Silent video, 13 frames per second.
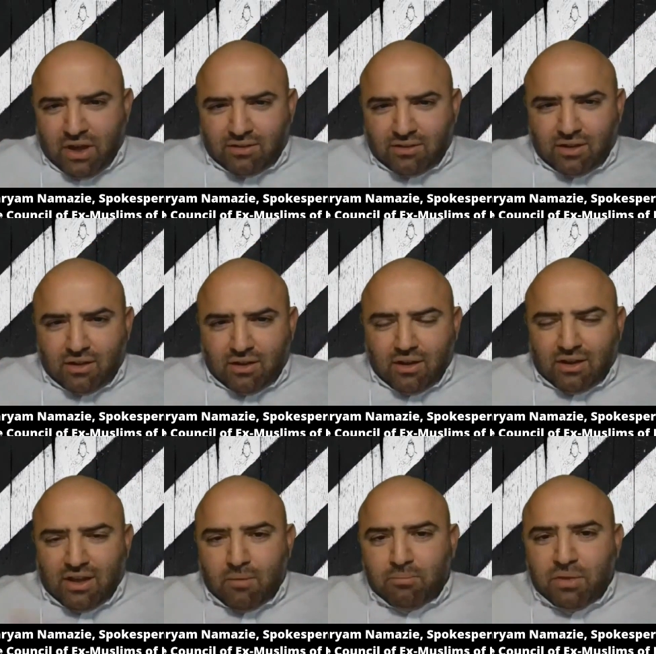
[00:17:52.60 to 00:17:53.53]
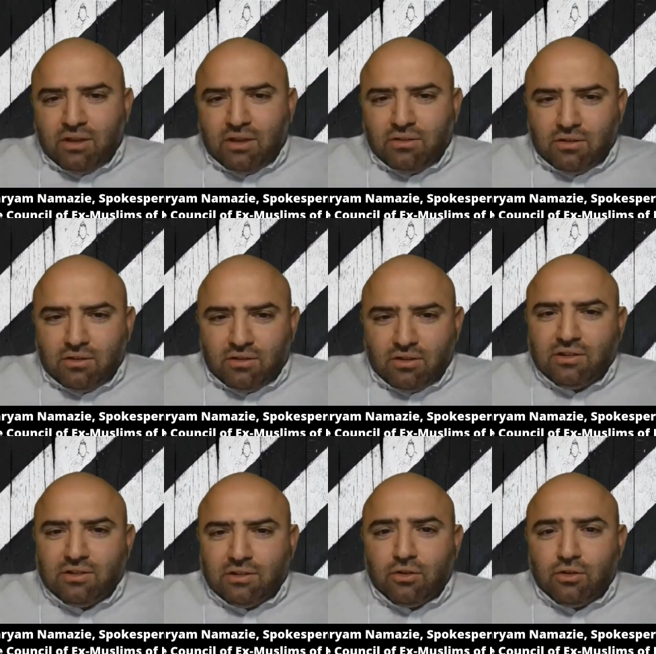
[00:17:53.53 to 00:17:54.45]
had a campaign
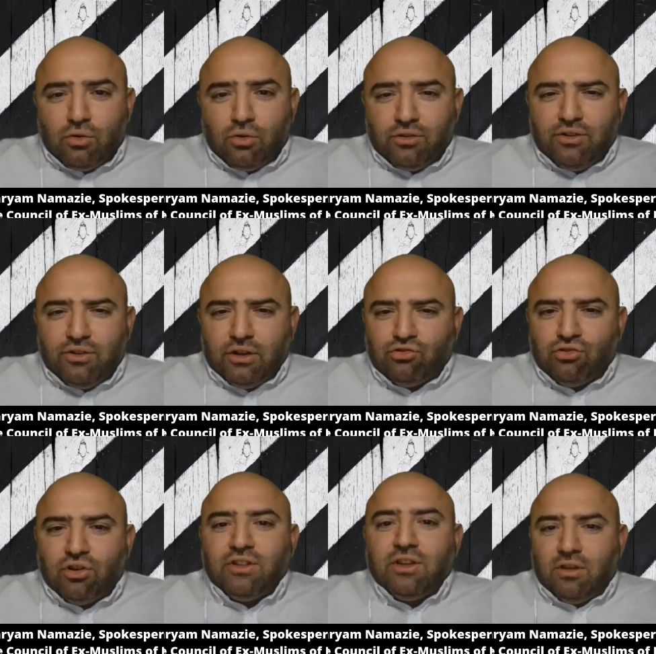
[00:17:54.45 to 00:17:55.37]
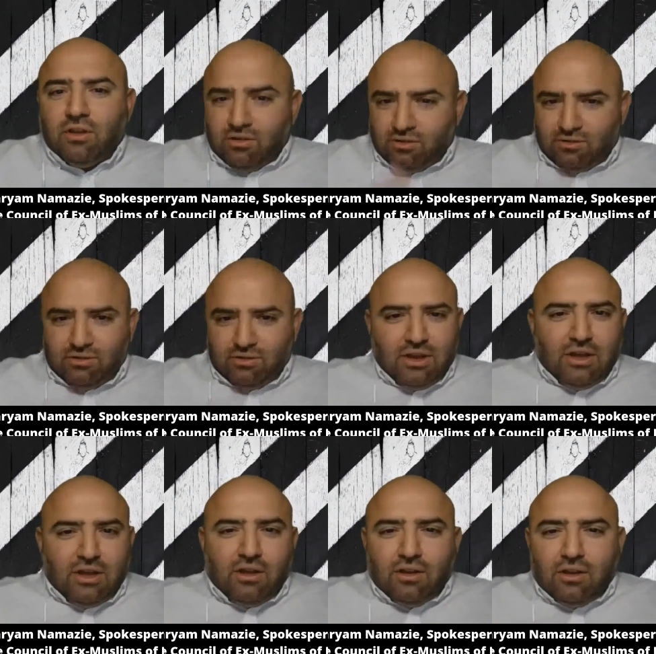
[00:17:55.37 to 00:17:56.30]
recently called shunning is
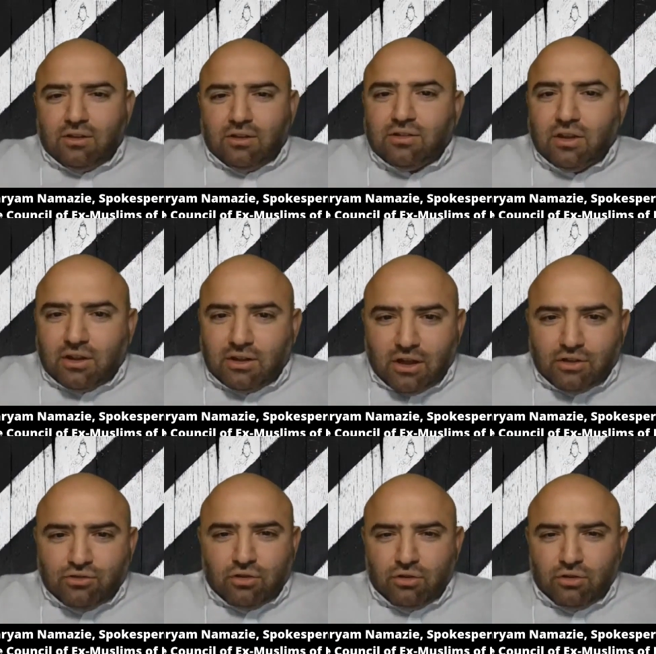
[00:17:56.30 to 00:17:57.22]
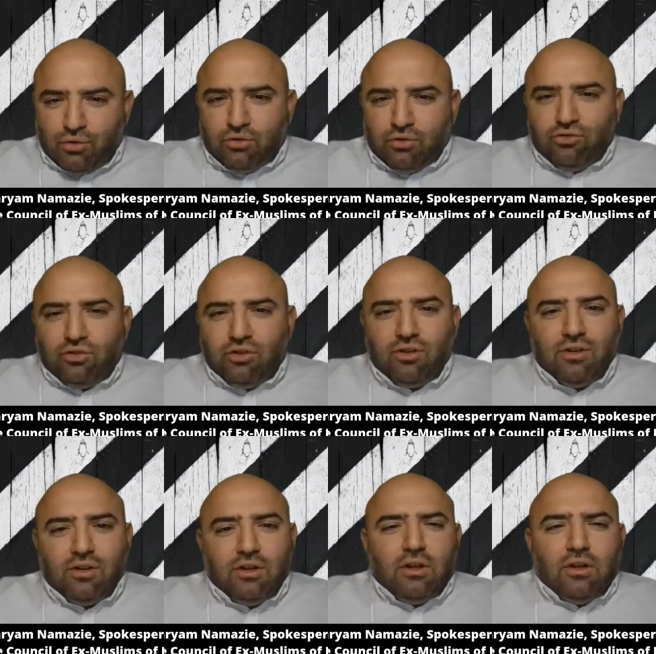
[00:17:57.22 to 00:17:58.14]
psychological torture,
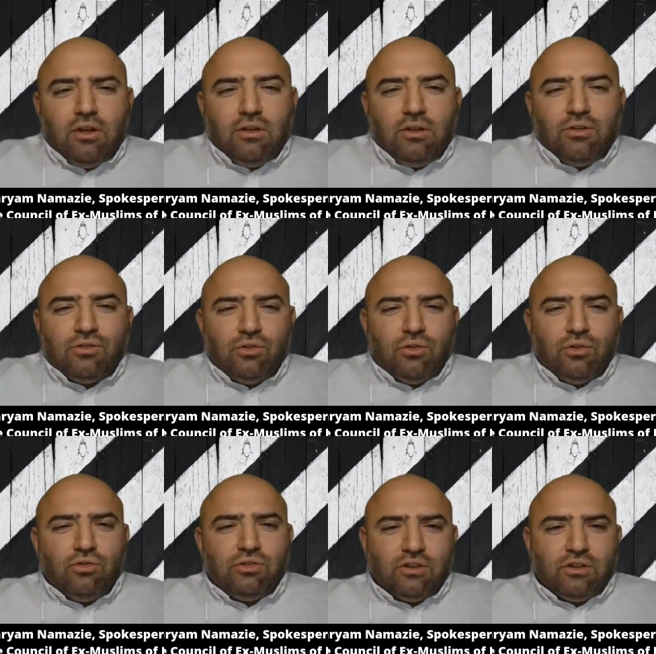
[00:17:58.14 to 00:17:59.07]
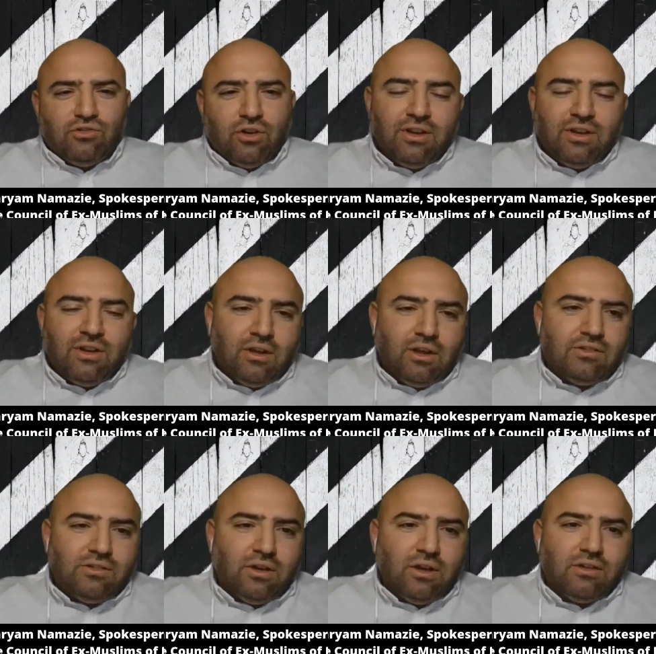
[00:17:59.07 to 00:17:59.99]
so using shunning
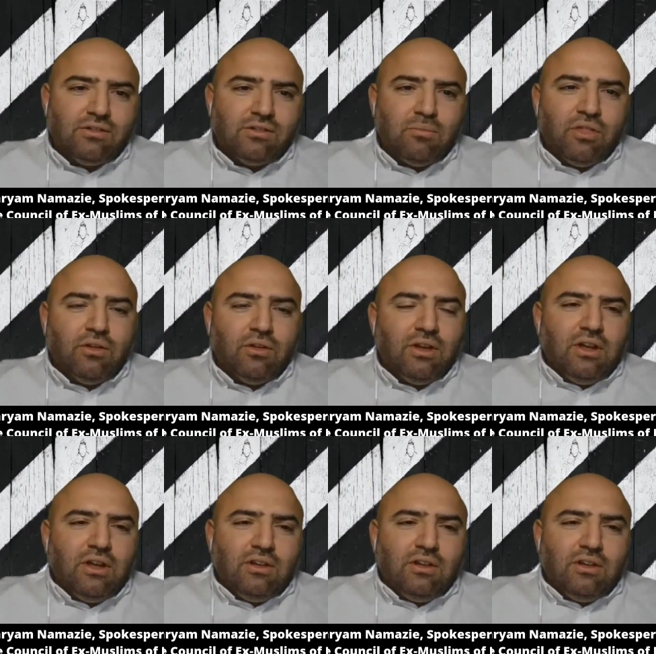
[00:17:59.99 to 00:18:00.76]
as a method.